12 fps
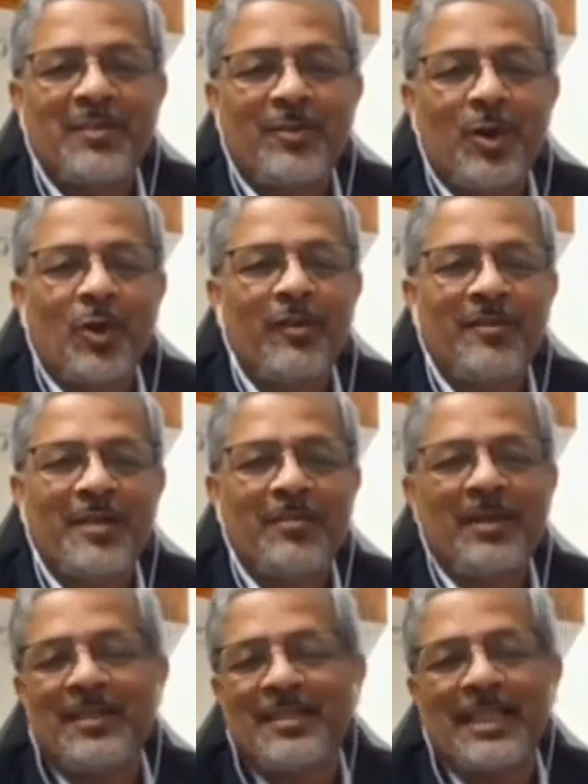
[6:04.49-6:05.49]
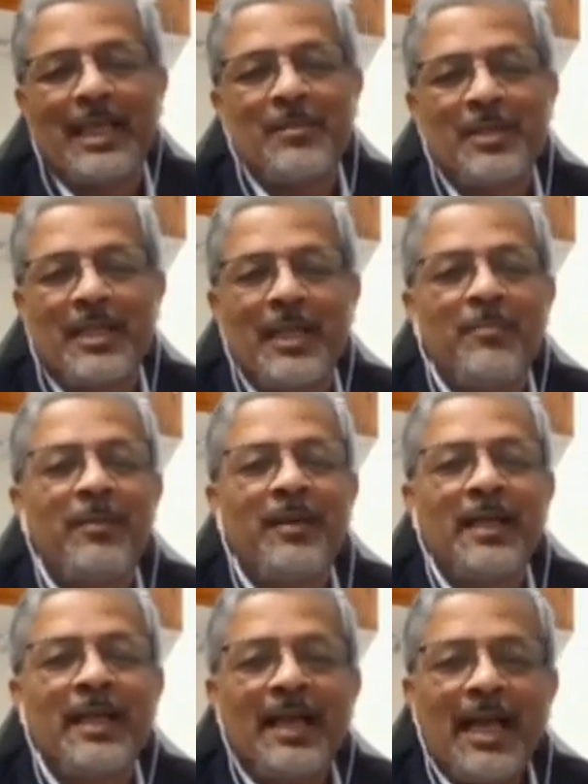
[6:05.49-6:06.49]
for all of them. And the schemes are
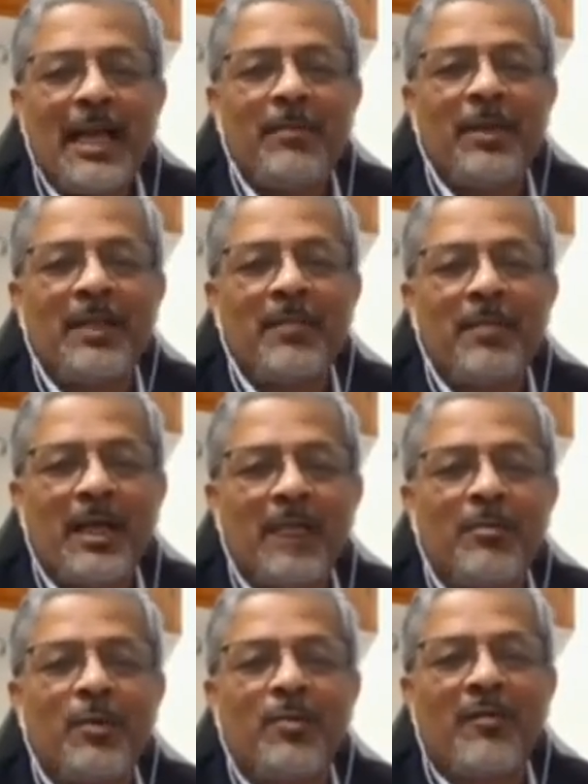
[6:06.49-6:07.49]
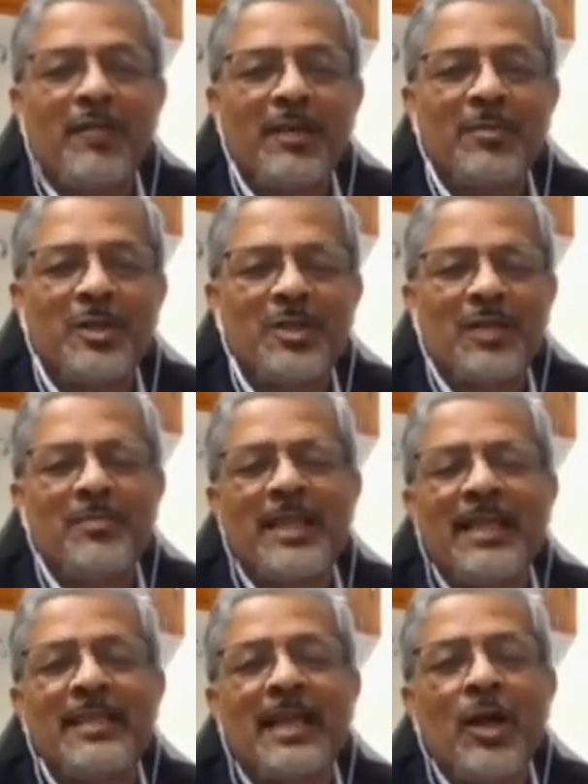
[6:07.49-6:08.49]
helping them become more profitable. So I'm
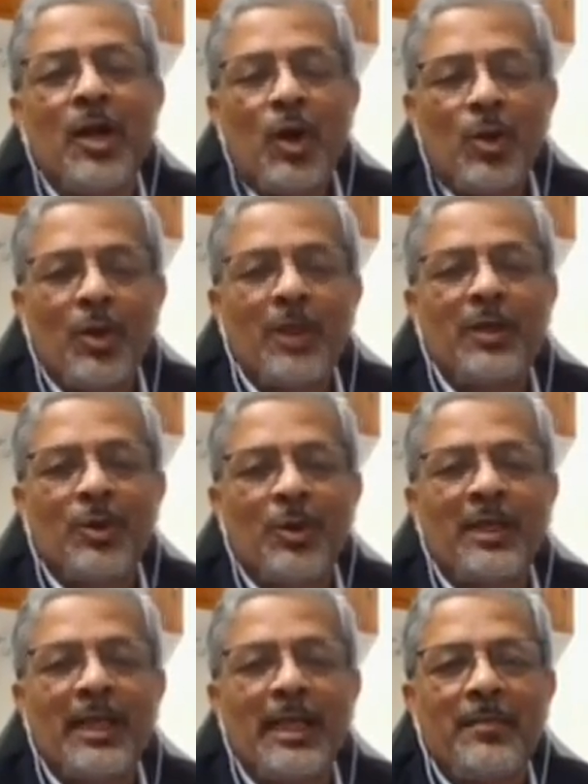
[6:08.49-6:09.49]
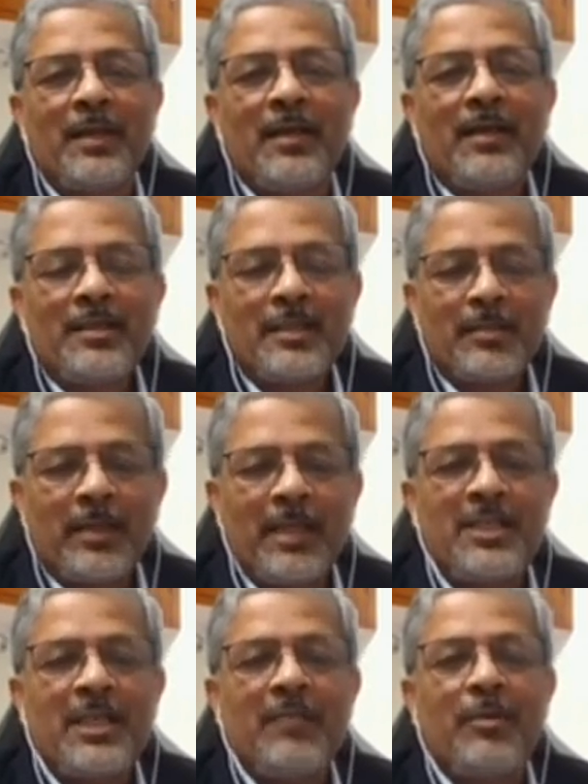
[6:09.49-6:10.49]
thinking that over time, supply
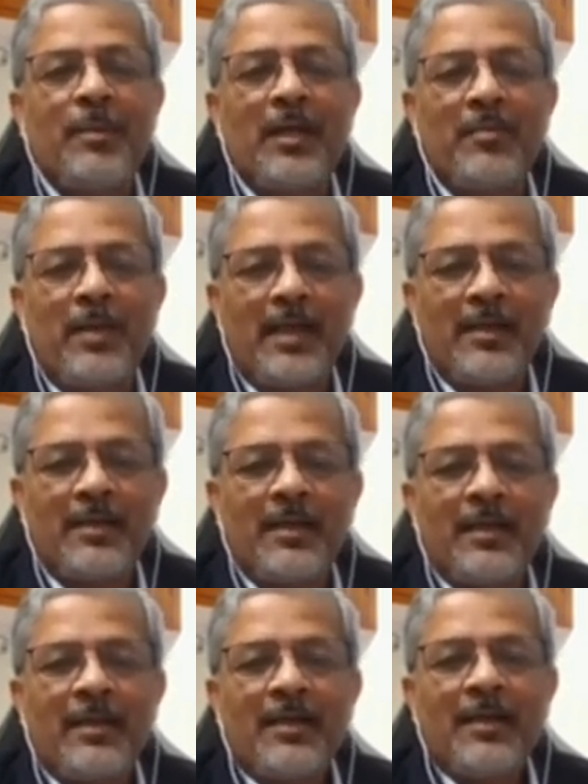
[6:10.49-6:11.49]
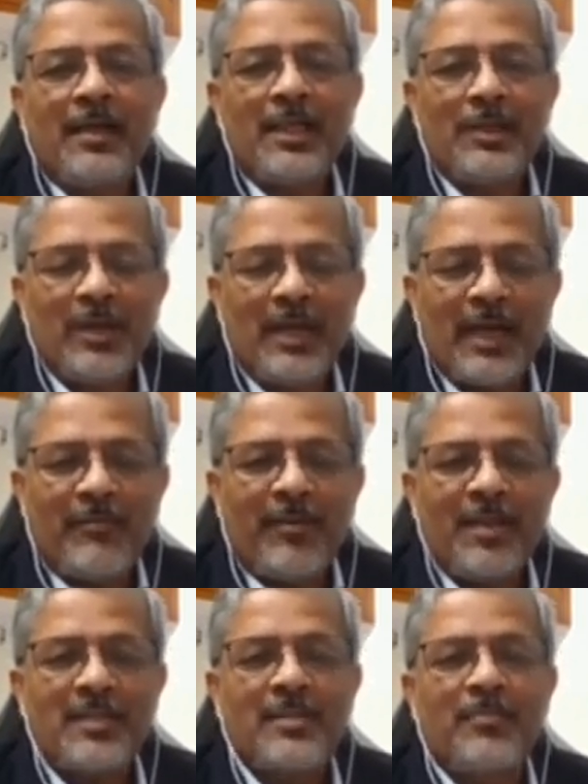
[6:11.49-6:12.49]
chain will become better. You will get
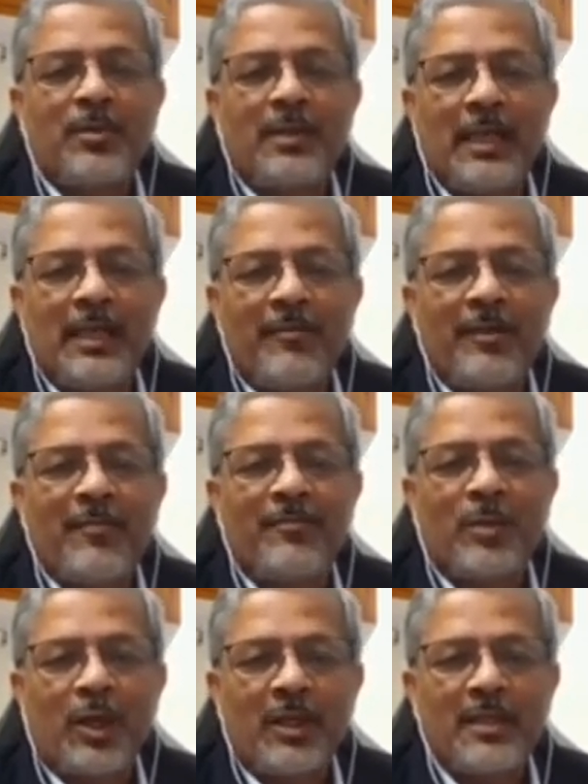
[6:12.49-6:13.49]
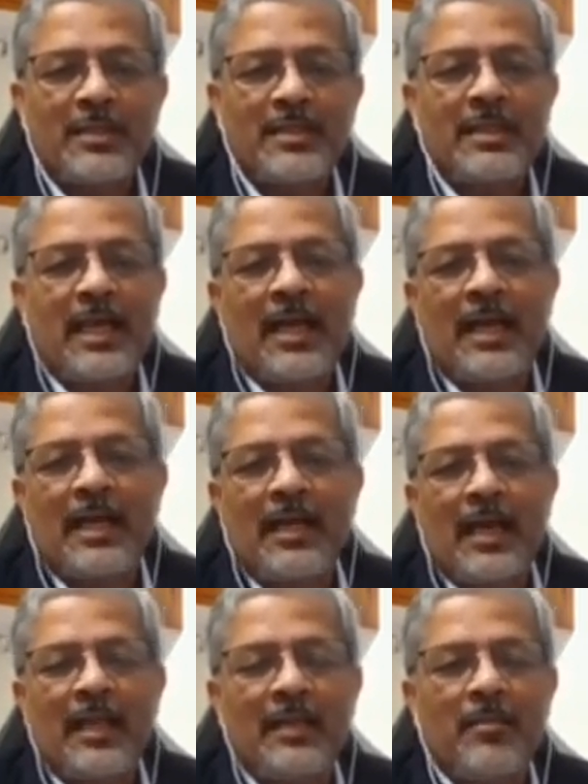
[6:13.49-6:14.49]
faster delivery of products,
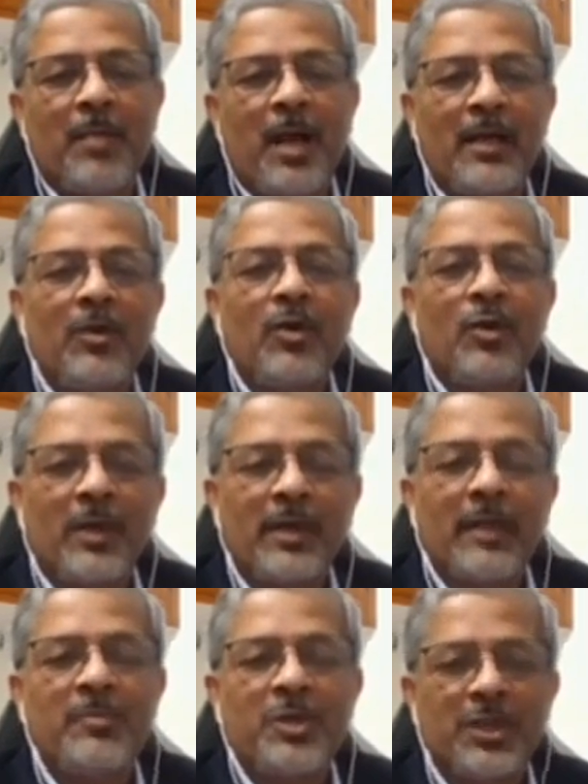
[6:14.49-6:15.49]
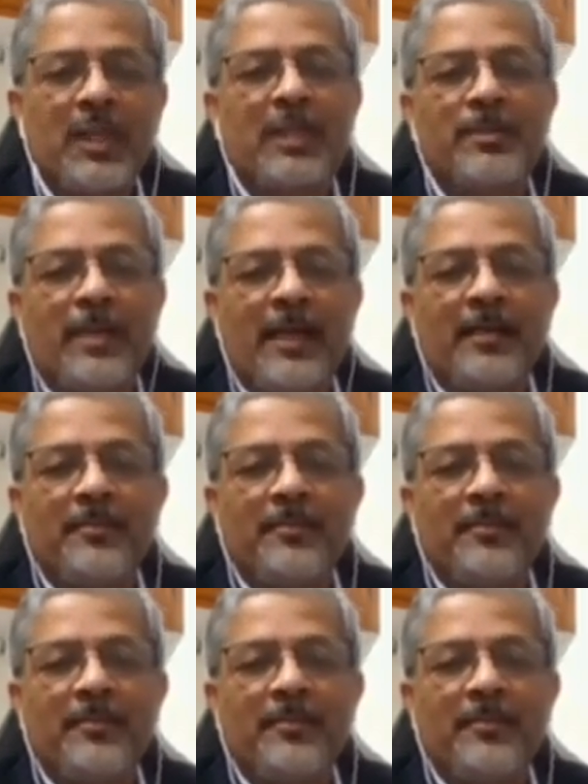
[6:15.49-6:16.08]
and the market over time should expand.